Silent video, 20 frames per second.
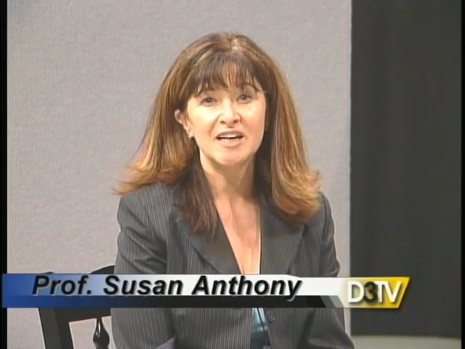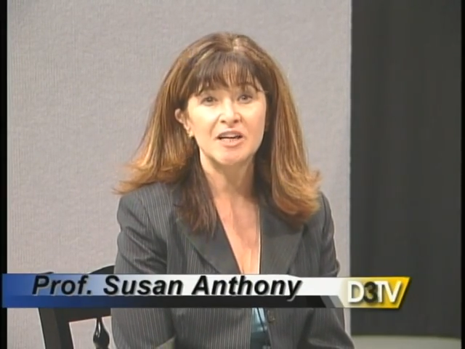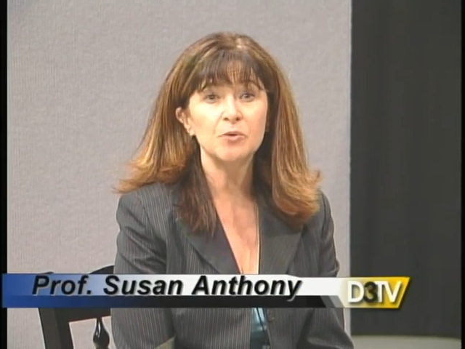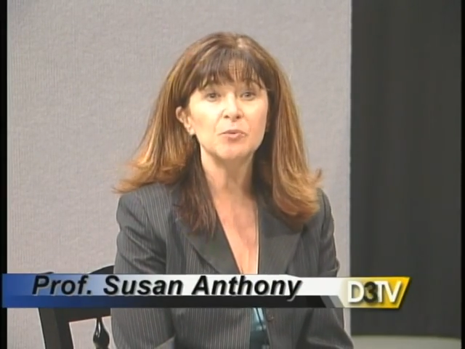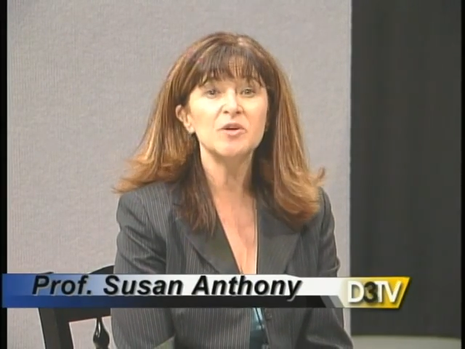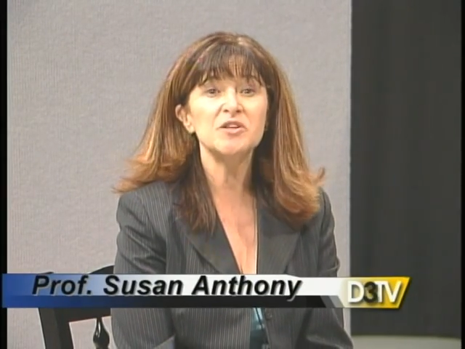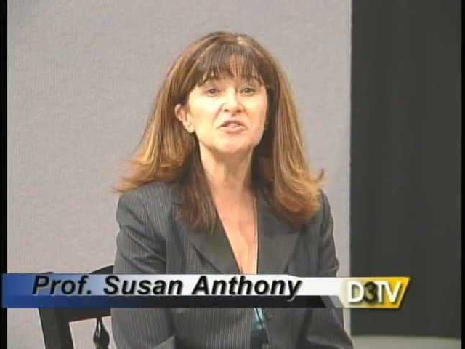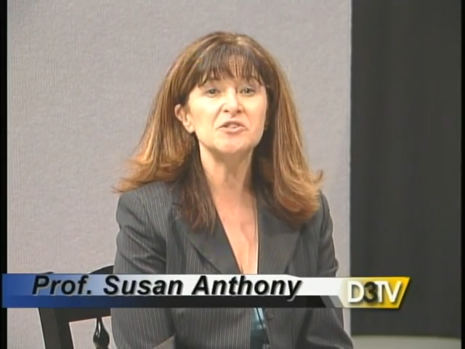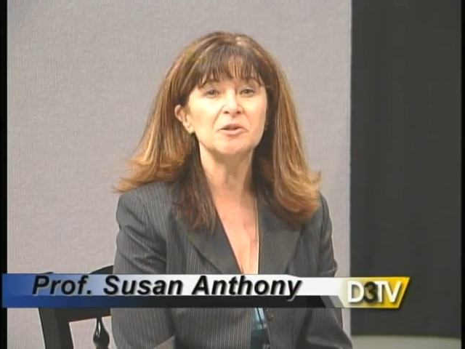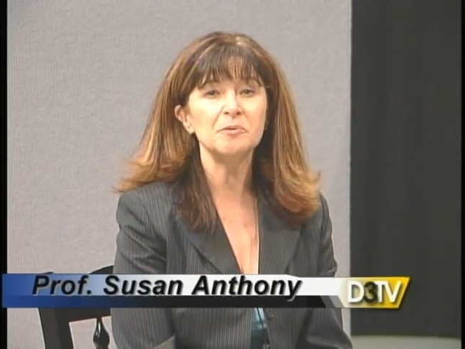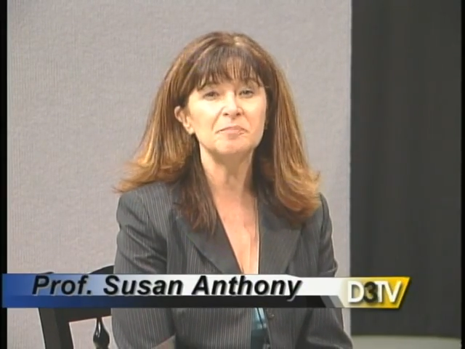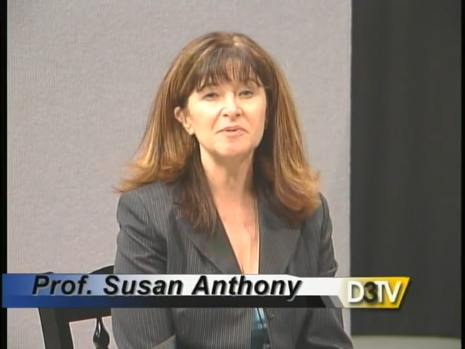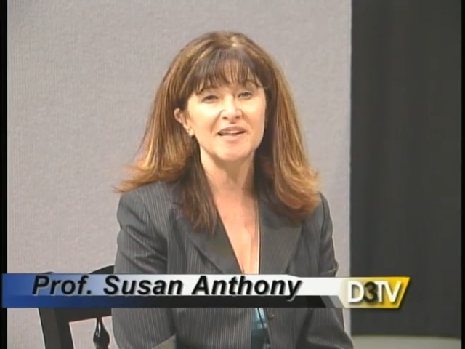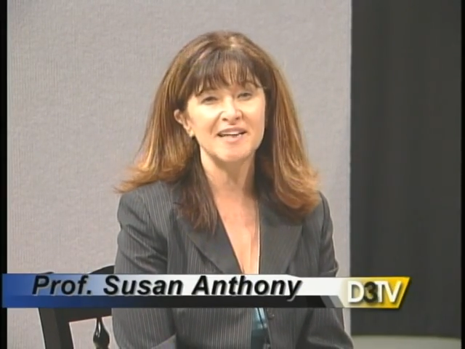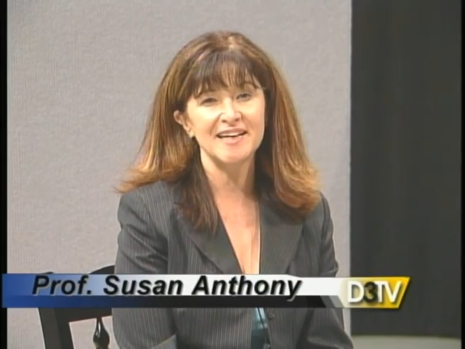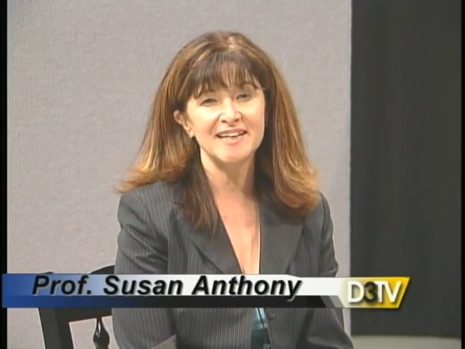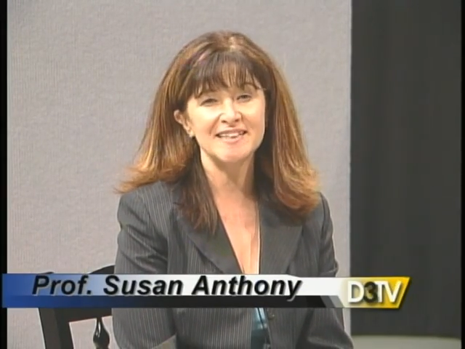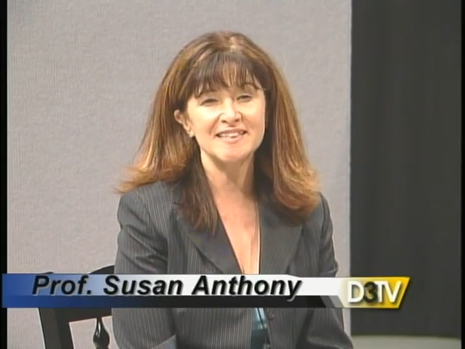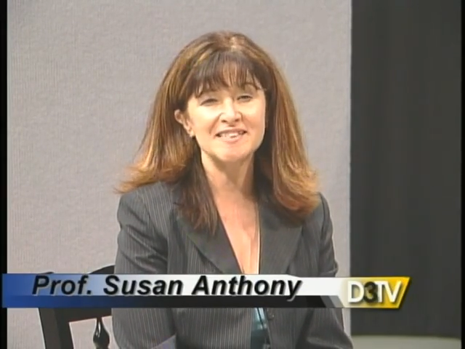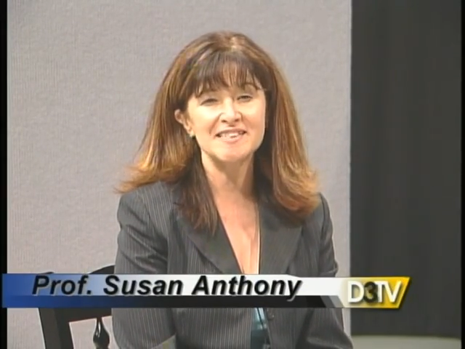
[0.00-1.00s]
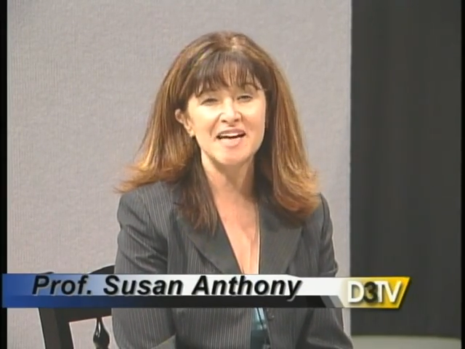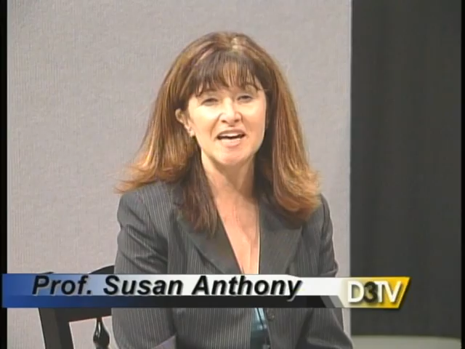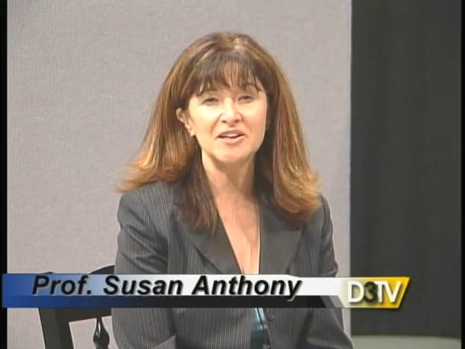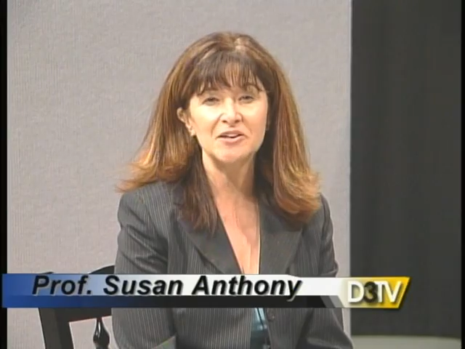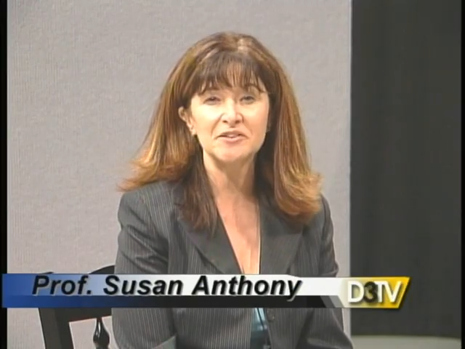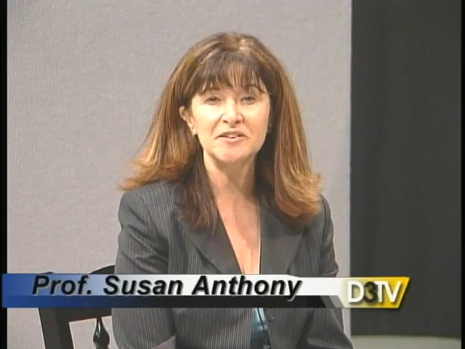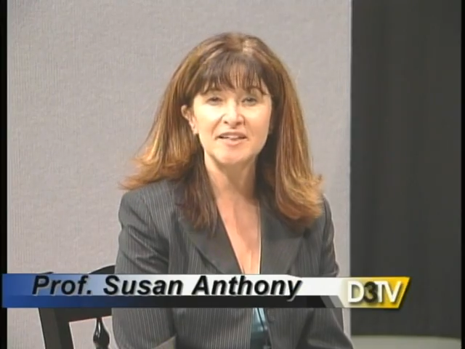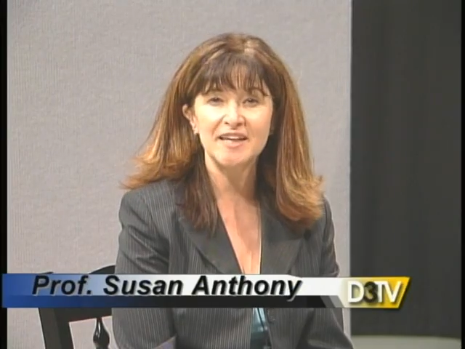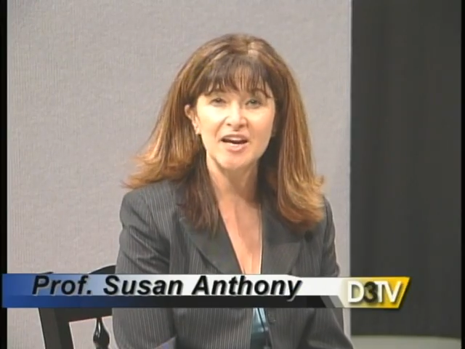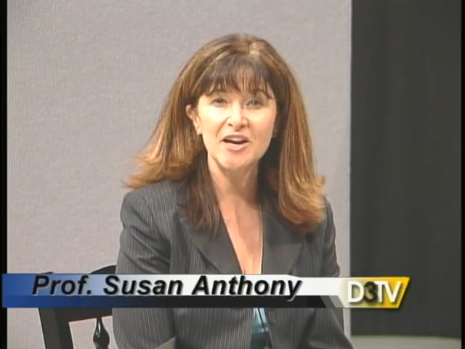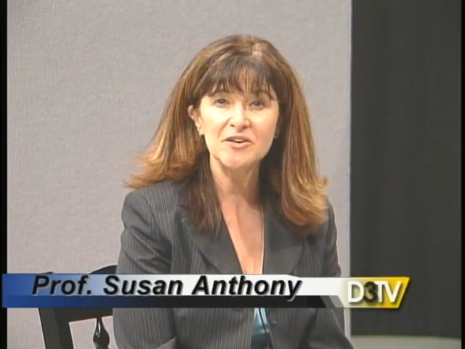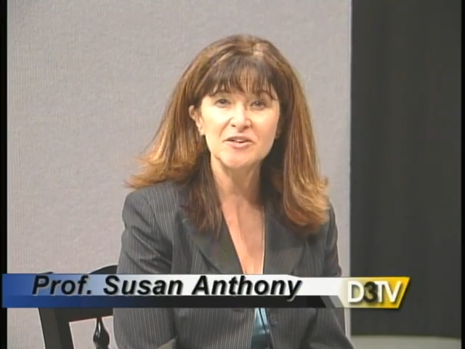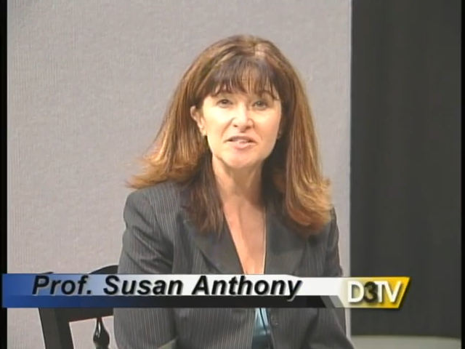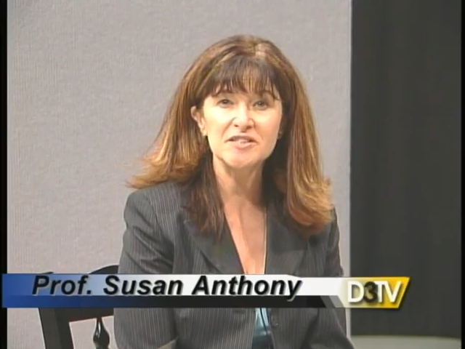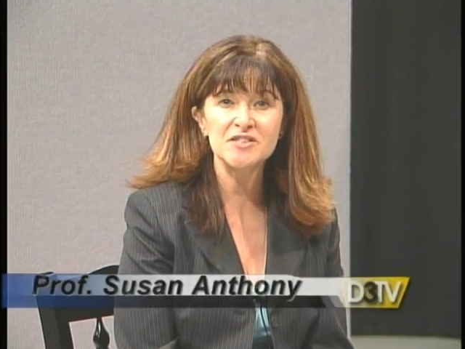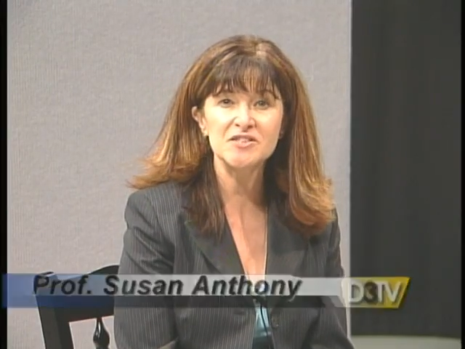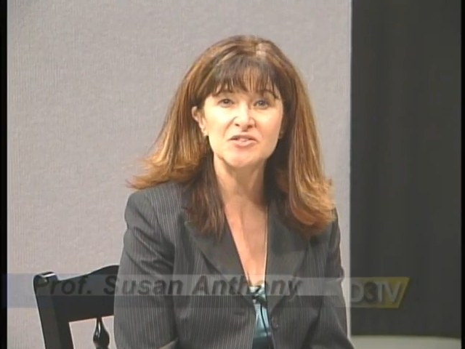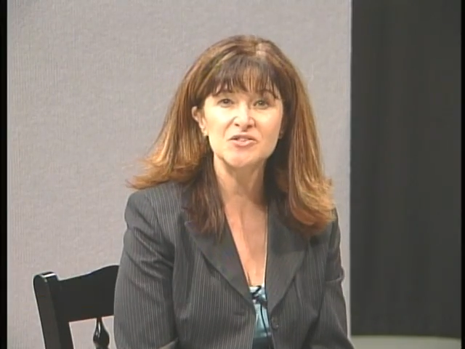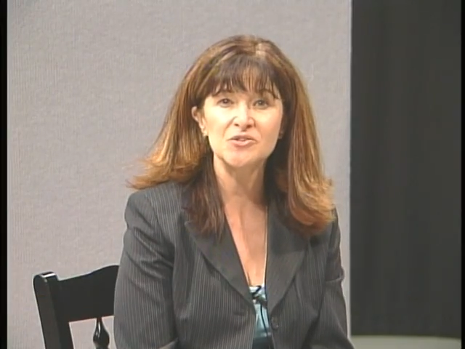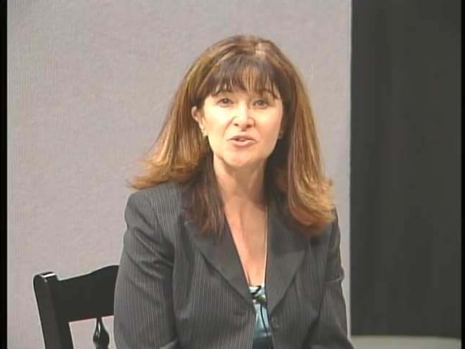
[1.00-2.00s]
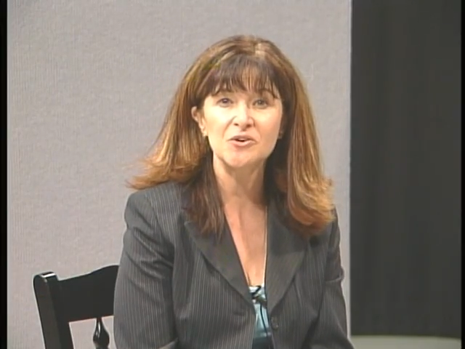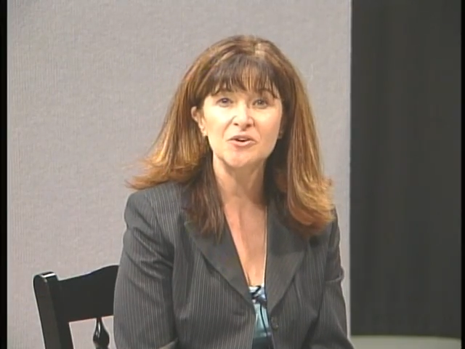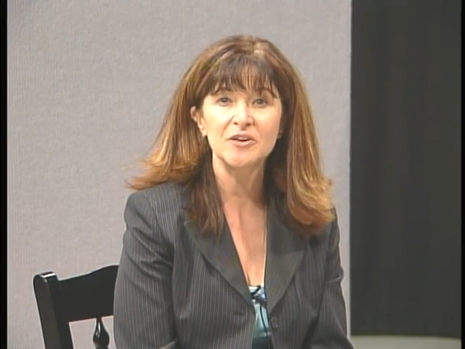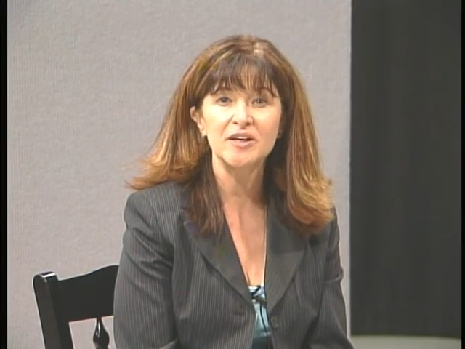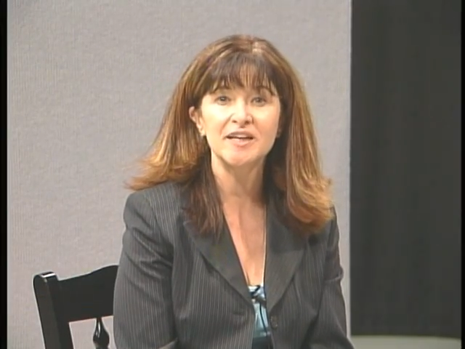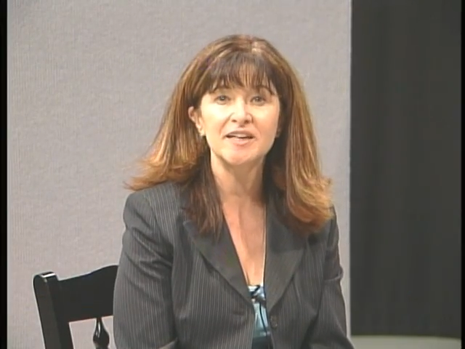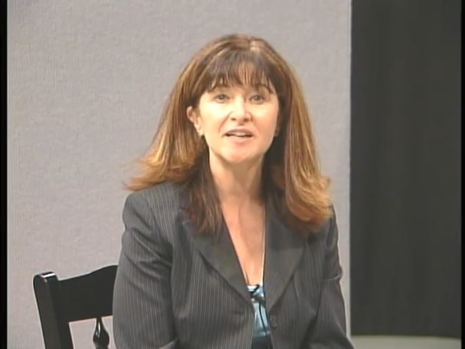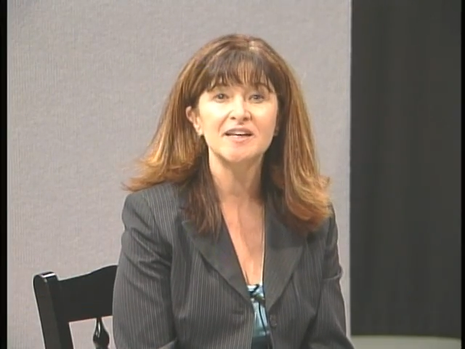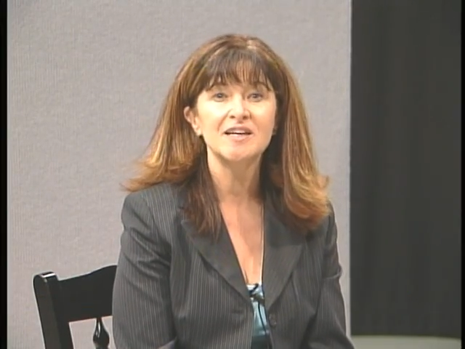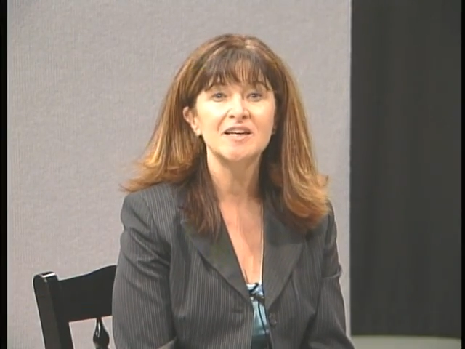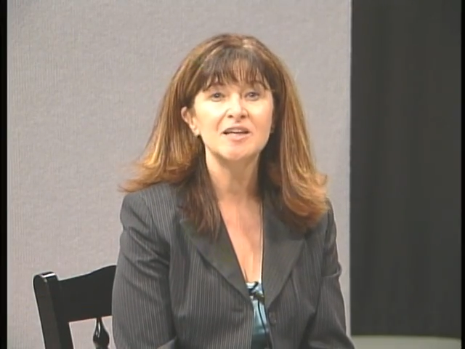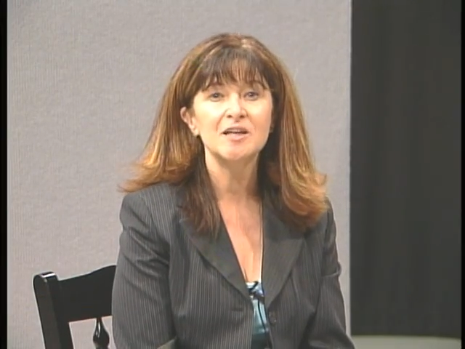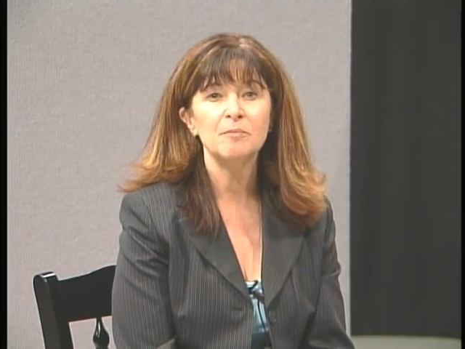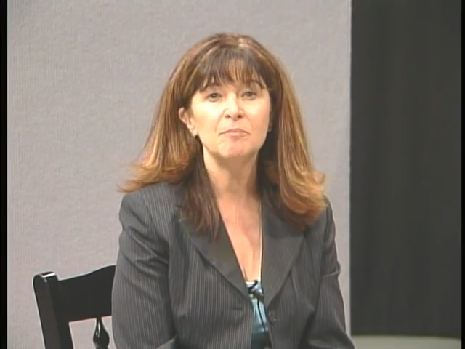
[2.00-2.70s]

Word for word: an original play entitled Gerda's Story,